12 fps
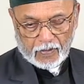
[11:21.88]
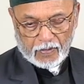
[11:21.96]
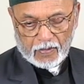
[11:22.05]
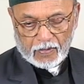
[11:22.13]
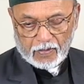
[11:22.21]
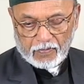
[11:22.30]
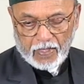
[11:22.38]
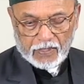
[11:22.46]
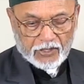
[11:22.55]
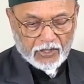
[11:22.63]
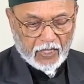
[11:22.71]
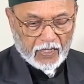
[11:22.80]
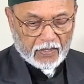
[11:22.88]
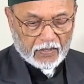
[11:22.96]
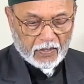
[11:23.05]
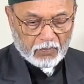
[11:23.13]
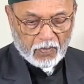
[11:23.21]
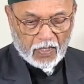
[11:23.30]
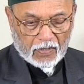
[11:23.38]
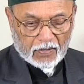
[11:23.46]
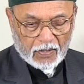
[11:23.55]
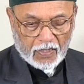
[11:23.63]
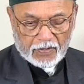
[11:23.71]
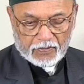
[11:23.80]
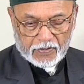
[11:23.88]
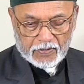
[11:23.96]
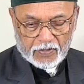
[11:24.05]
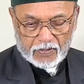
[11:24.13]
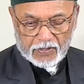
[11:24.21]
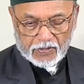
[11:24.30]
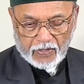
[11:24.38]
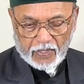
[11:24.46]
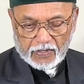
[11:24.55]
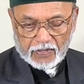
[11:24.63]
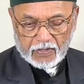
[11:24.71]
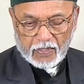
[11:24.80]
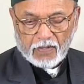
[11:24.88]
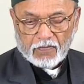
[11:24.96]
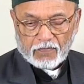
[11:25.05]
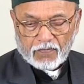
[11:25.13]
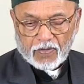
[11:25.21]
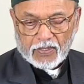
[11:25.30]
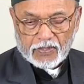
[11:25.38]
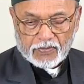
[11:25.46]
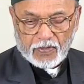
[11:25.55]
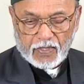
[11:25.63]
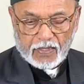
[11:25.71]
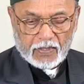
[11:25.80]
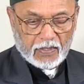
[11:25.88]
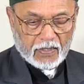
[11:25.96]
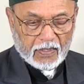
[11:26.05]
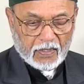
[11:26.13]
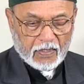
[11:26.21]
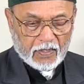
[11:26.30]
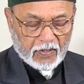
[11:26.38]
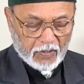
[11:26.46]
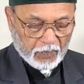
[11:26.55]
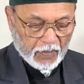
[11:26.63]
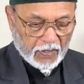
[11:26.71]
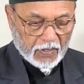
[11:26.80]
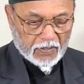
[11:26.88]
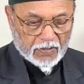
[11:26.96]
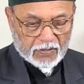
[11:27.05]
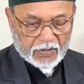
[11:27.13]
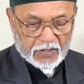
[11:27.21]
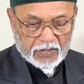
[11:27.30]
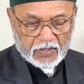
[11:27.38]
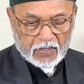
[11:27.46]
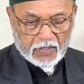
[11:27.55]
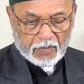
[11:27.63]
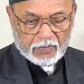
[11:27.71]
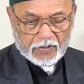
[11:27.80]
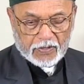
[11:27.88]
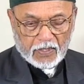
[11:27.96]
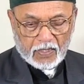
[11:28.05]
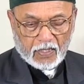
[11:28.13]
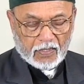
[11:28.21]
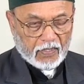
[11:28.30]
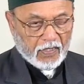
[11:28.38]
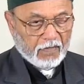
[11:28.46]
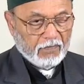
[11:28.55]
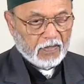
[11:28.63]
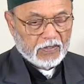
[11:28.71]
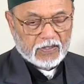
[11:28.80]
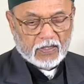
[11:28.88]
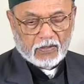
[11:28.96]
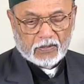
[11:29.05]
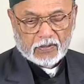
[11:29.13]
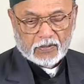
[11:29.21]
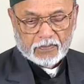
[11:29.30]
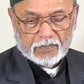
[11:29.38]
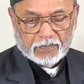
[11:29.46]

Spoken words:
The great chain that blocked the entrance to the straits frustrated repeated Turkish attempts at a naval assault.